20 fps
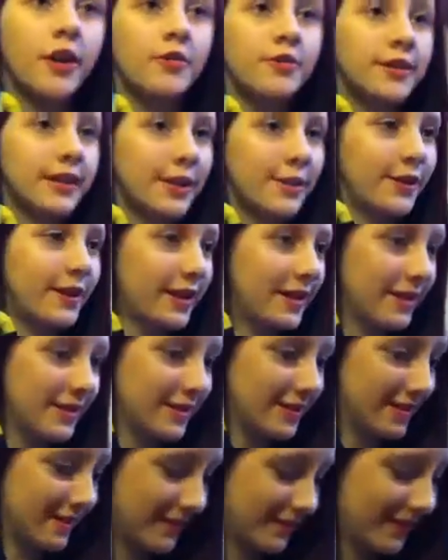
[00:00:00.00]
Are you
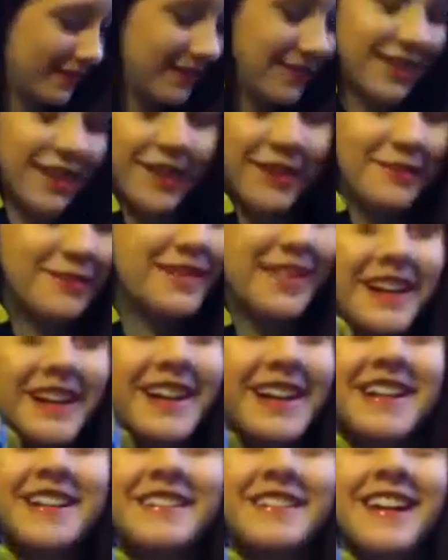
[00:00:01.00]
serious? Are you
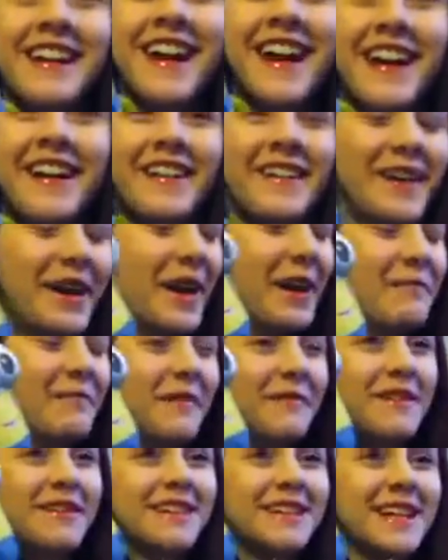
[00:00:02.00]
serious right now?
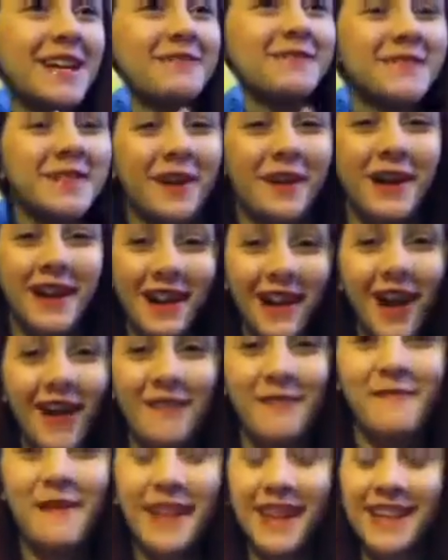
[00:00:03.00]
My music keeps turning
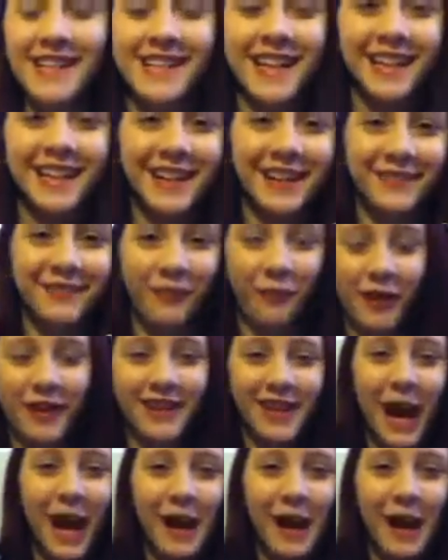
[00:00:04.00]
off me. This is like the fourth